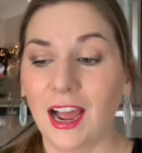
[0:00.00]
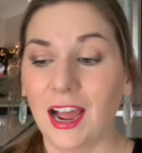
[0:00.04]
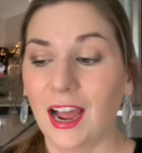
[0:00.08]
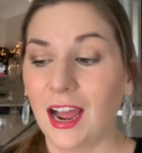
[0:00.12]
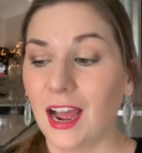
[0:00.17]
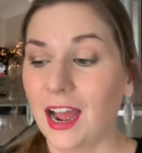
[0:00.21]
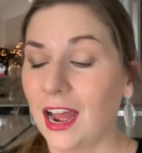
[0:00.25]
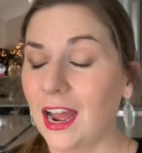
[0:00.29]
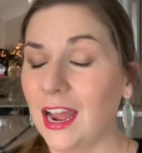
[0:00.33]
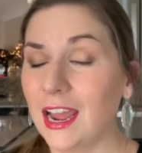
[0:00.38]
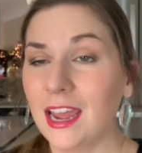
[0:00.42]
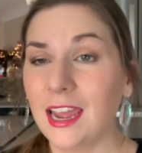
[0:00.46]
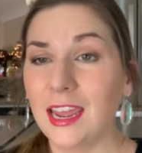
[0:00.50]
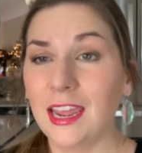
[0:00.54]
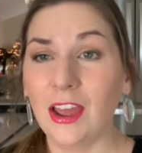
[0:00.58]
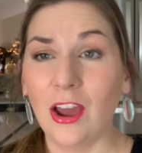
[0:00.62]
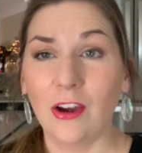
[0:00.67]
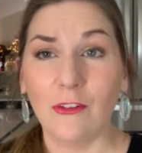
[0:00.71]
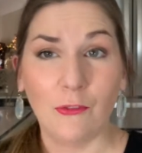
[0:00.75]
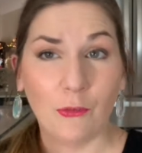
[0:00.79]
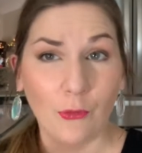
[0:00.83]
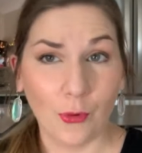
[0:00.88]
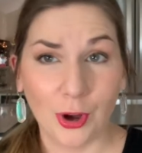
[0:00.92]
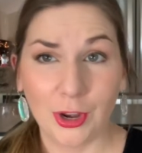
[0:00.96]
I
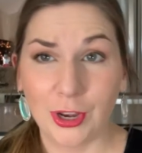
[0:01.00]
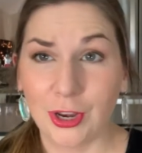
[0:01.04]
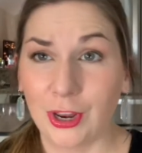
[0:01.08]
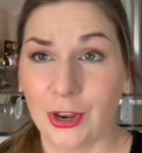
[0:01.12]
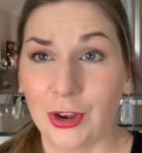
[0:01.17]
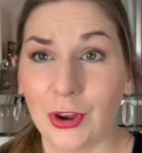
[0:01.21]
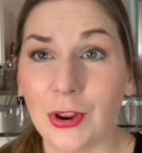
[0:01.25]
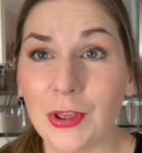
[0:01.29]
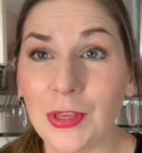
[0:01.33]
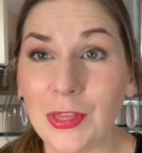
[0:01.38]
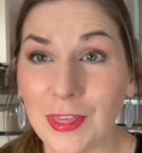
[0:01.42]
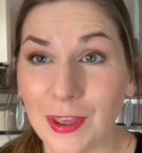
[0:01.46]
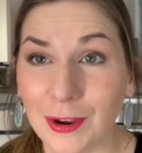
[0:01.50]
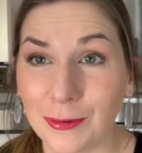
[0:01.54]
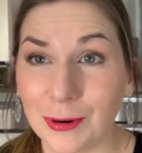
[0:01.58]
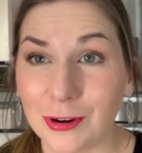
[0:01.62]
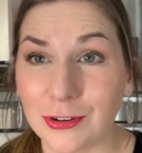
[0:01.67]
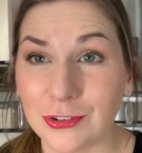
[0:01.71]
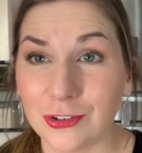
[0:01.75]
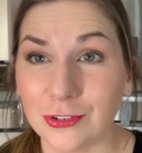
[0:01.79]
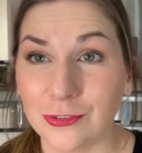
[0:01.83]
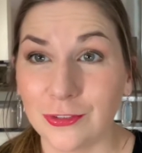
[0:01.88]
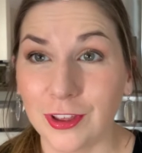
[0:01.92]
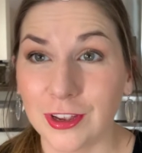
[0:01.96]
avoided that
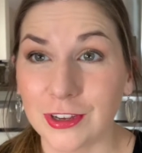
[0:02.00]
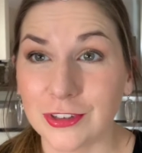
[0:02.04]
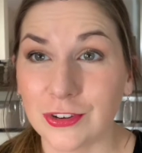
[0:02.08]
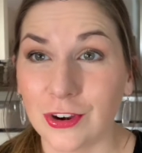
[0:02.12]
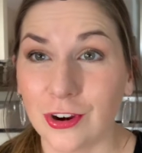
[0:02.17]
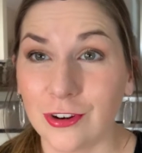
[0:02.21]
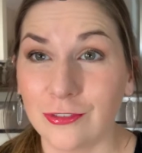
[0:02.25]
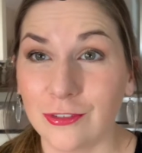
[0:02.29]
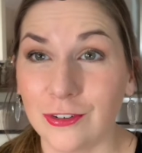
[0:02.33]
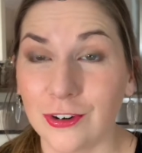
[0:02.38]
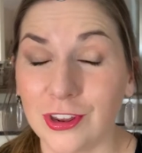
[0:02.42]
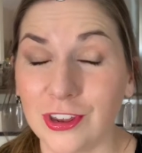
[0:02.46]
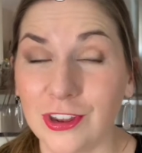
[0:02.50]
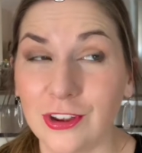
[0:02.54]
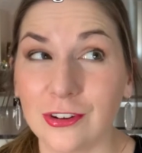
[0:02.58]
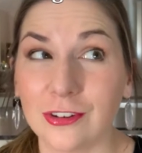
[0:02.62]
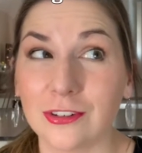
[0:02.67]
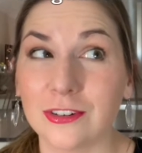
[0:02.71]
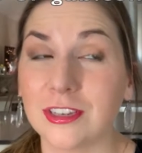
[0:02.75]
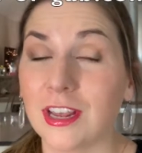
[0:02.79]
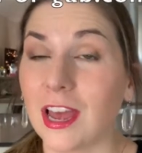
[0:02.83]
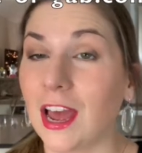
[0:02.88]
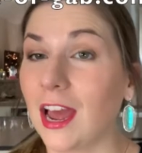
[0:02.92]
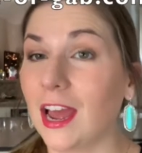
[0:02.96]
Retroflex R for
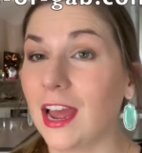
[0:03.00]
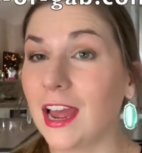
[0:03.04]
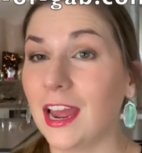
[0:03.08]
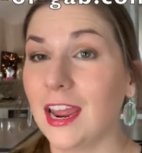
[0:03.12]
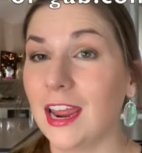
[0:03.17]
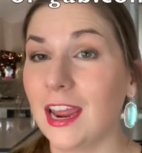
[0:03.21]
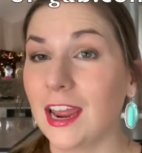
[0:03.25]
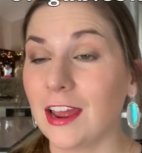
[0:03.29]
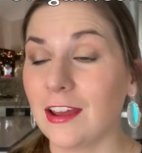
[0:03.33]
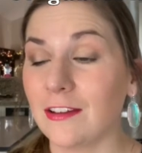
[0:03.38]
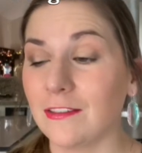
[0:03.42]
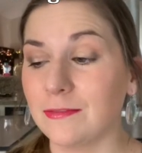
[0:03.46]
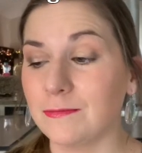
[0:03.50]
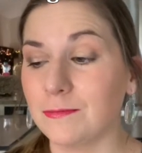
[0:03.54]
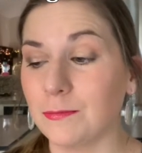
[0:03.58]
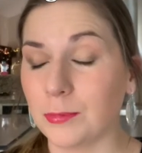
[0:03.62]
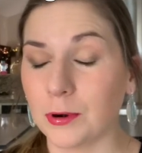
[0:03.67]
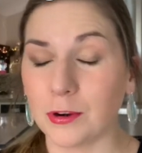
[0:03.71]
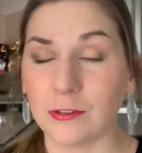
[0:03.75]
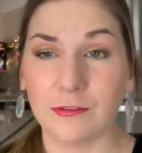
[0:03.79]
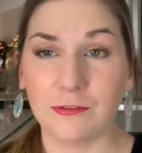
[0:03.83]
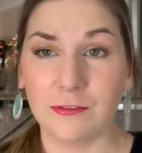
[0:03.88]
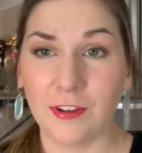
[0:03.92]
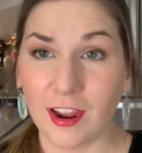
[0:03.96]
years. I have
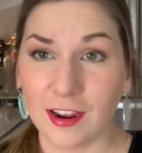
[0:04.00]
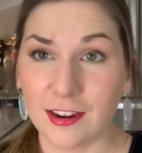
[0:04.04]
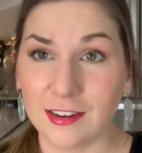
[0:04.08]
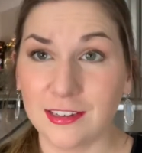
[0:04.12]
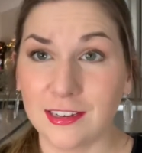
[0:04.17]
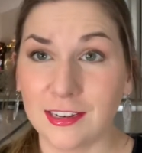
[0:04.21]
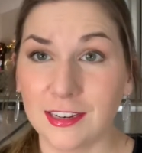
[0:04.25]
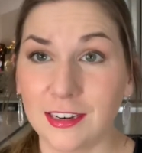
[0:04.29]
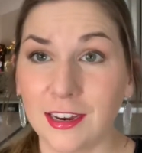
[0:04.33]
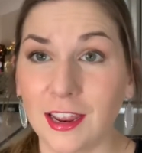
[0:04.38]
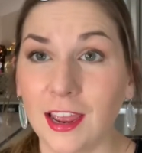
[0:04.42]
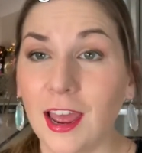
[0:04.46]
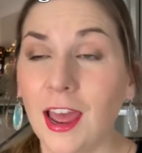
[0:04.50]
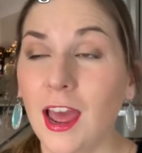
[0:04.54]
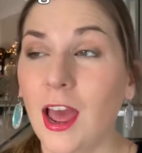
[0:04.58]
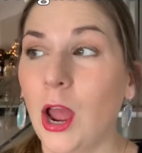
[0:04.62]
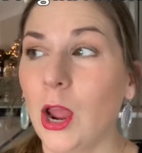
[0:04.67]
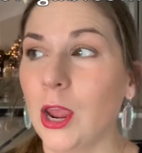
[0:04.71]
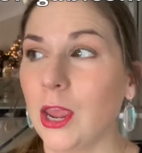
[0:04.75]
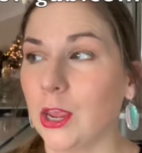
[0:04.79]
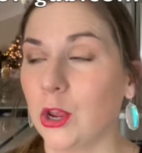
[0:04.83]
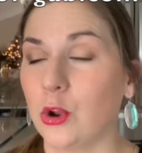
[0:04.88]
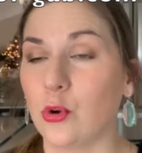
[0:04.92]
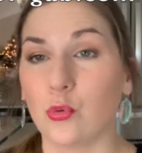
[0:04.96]
perfected
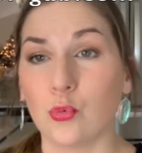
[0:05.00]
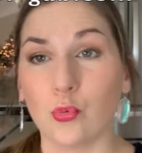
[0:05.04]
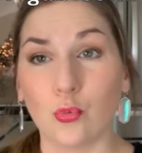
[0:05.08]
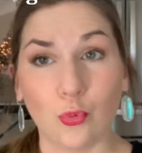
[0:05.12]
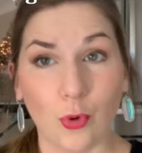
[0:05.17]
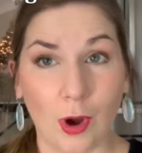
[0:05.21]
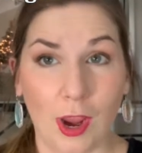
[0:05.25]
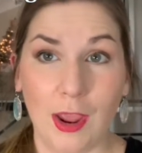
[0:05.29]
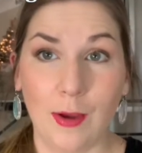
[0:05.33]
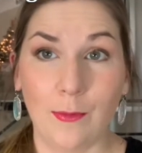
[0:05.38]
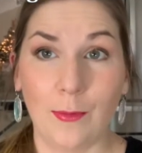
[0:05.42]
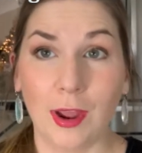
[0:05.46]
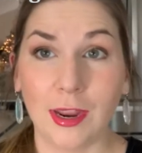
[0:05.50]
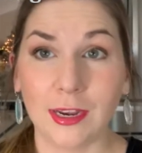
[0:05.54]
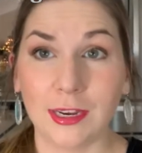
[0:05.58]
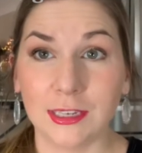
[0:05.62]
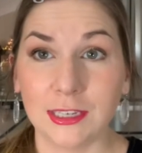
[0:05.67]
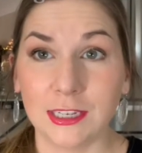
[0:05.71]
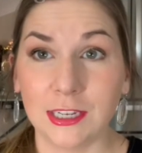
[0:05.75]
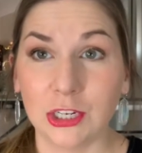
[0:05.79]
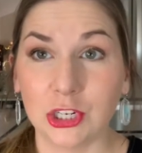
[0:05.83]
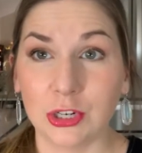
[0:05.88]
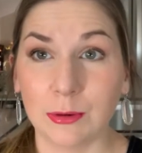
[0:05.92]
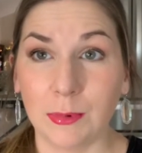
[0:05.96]
a great way to
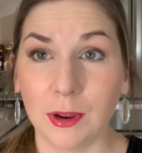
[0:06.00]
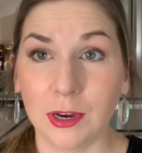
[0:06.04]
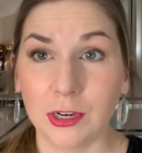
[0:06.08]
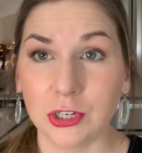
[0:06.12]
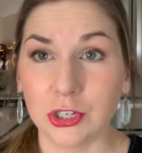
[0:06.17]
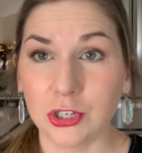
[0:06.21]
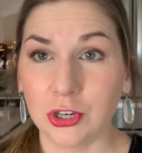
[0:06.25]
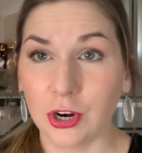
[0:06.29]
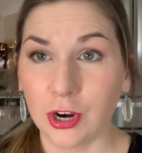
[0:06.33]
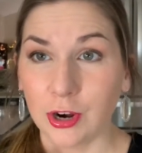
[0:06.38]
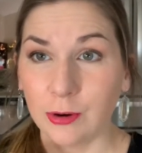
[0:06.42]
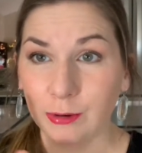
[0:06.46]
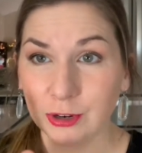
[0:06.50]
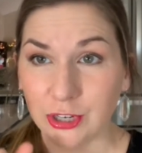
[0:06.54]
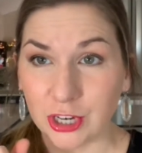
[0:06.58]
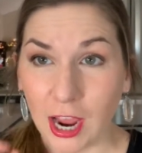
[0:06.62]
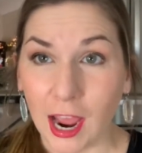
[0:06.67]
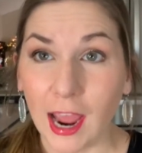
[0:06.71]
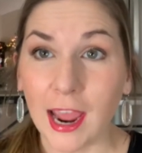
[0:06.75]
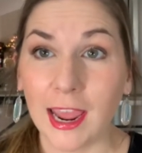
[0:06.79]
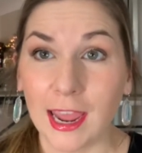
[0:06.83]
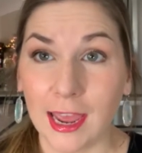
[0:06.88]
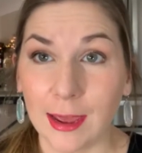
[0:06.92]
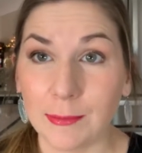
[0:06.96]
teach a bunched R, which
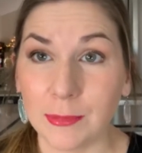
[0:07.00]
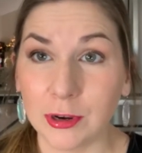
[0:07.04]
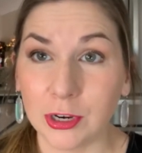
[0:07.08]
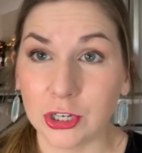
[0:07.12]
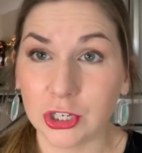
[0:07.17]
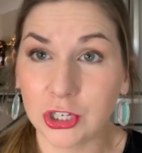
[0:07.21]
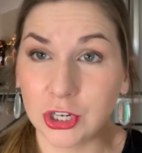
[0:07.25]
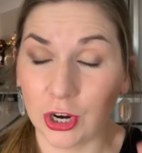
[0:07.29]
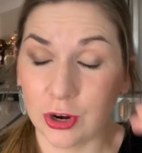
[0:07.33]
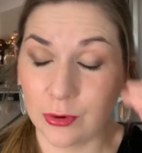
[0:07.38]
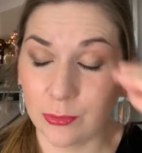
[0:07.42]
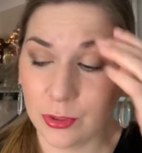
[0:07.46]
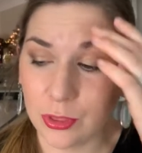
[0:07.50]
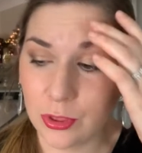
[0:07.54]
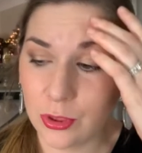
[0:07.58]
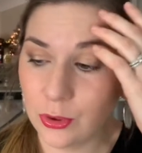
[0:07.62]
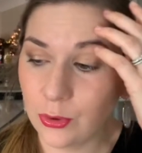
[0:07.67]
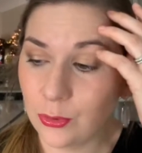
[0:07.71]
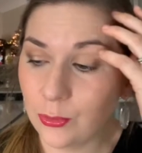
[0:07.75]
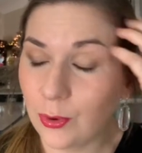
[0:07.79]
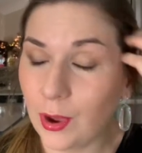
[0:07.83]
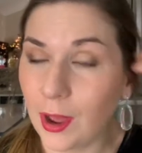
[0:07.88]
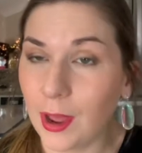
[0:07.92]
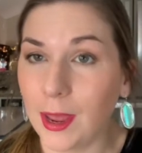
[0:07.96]
I am going to share with
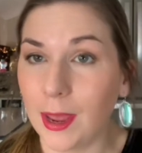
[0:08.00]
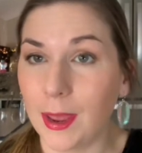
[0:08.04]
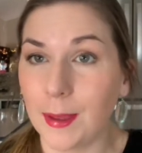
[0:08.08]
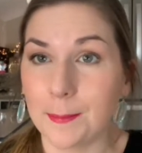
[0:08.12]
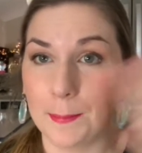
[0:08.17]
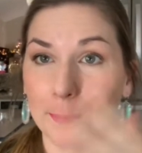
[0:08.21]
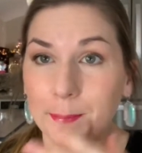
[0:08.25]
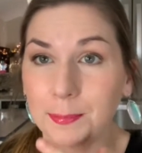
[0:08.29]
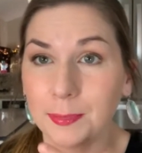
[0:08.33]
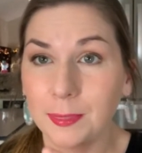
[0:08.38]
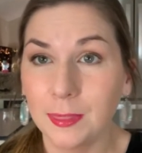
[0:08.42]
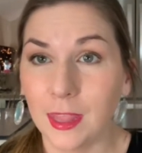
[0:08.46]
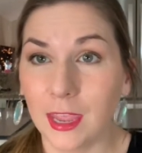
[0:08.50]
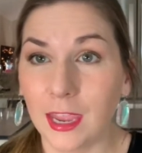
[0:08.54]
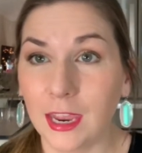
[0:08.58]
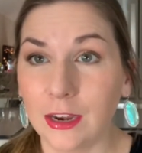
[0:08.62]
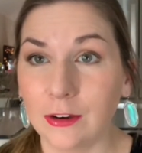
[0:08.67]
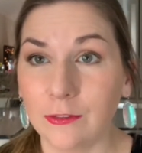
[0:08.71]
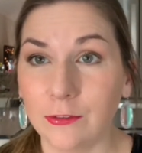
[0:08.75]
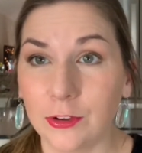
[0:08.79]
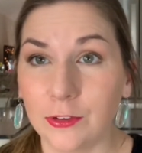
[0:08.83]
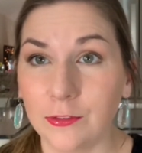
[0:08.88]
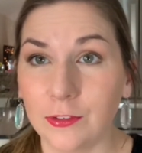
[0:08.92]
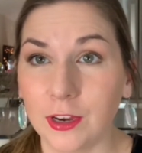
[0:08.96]
you um, in a
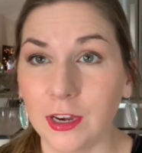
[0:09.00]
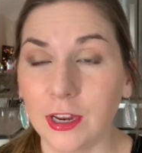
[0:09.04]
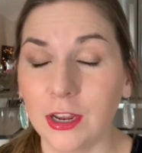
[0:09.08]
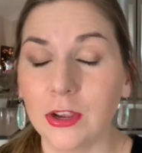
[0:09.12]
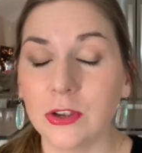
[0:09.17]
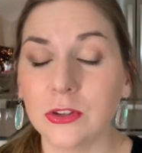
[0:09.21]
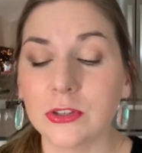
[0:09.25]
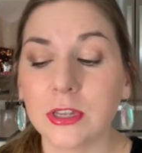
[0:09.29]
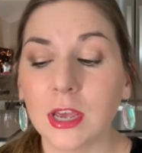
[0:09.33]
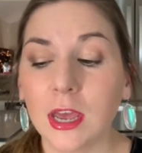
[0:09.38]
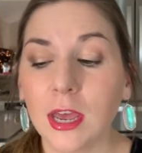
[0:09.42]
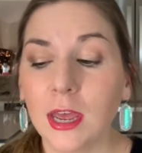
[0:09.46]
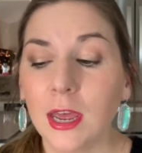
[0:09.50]
few videos.